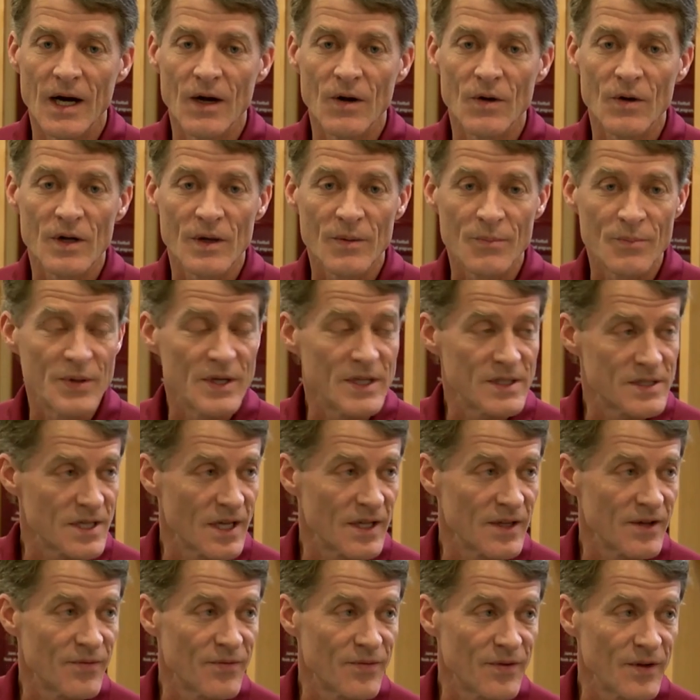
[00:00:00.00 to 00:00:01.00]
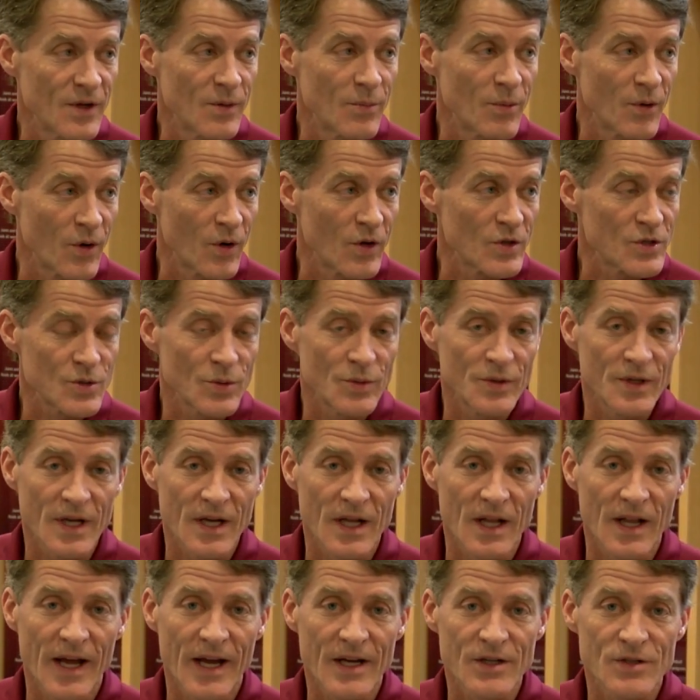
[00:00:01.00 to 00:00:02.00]
who competes on the field but also in the
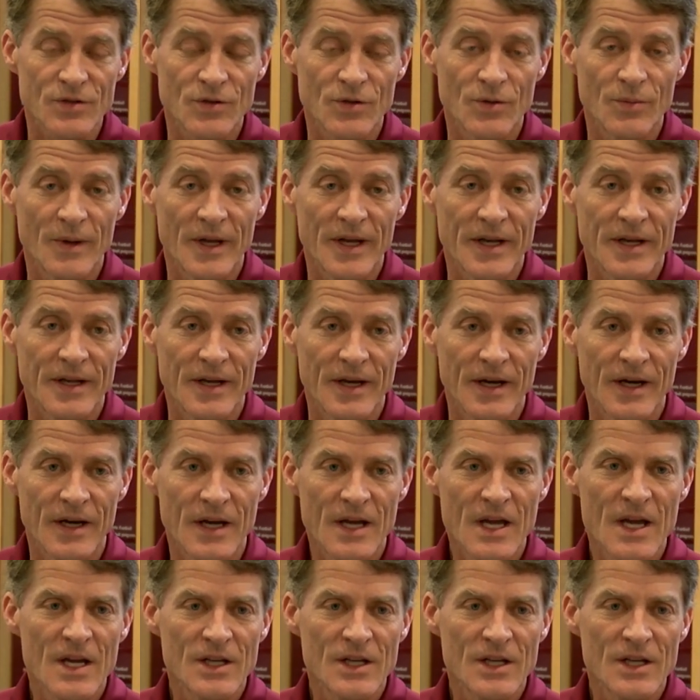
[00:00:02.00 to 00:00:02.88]
classroom and uh,